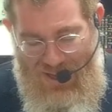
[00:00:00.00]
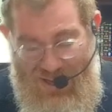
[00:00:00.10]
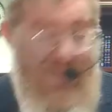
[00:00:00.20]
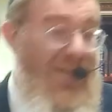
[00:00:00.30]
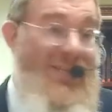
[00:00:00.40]

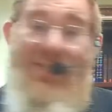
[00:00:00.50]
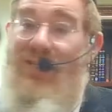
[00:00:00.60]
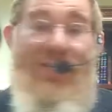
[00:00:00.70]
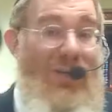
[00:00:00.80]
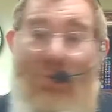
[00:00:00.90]
and the idea
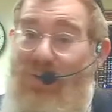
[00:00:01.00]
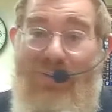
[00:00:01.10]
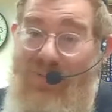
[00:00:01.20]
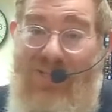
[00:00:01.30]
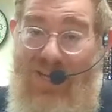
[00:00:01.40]
that Yonah
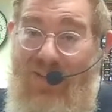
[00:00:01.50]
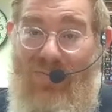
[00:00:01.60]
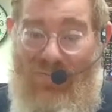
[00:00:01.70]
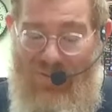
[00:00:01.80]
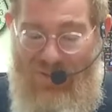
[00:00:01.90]

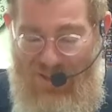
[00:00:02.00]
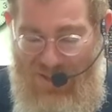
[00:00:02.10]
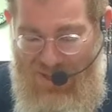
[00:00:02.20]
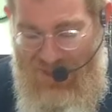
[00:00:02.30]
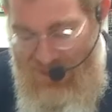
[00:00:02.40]
himself
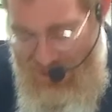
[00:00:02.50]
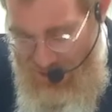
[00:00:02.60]
did